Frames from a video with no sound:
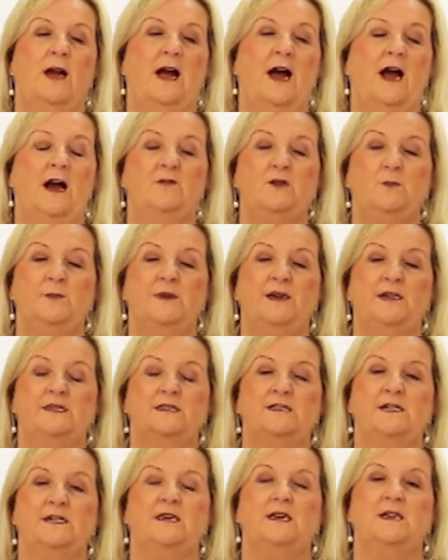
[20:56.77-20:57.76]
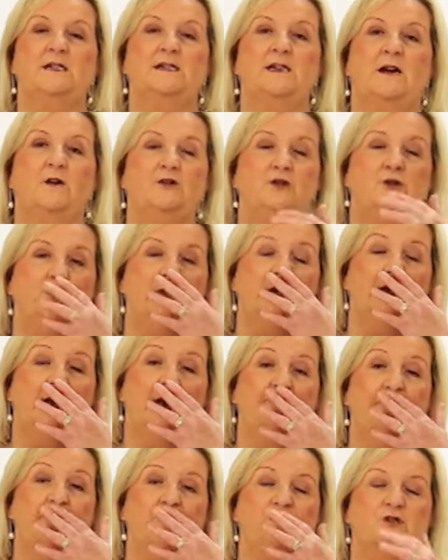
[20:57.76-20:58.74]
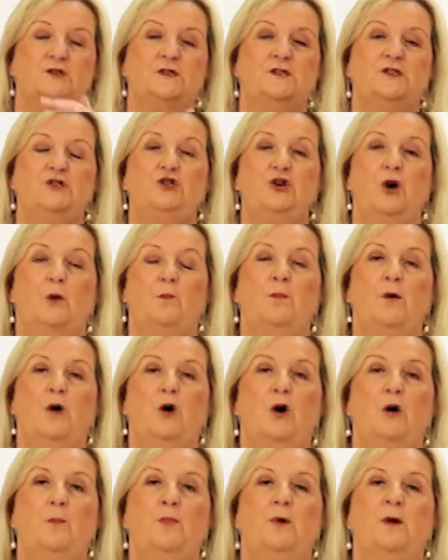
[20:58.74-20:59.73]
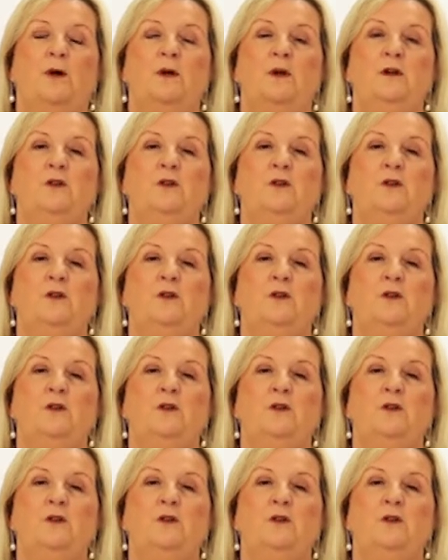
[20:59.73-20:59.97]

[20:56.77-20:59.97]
After being sitting down, you never just jump up.